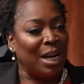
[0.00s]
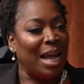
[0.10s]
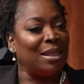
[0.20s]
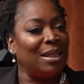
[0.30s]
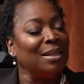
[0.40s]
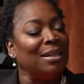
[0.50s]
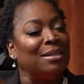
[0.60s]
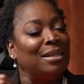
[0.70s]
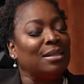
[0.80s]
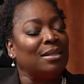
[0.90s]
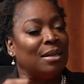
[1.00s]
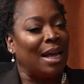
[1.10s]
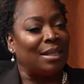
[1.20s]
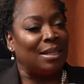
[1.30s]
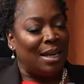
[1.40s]
I think the
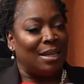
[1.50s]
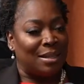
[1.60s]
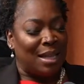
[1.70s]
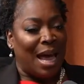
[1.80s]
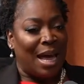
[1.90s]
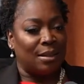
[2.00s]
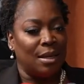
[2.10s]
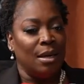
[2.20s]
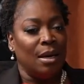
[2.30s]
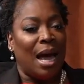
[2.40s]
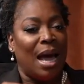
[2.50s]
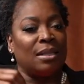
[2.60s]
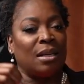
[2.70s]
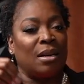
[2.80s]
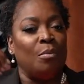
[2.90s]
disconnect is that
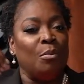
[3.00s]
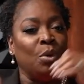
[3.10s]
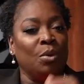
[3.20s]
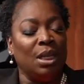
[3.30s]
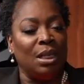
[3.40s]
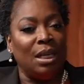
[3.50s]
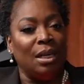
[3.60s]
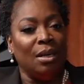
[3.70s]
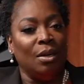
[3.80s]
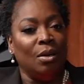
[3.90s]
as a community,